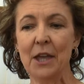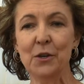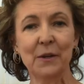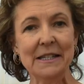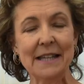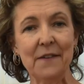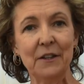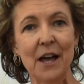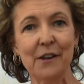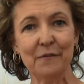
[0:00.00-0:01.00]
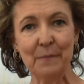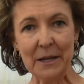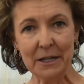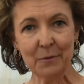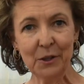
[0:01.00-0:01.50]
You can save a lot of
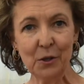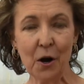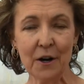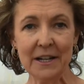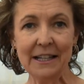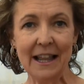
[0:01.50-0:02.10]
money with gardening.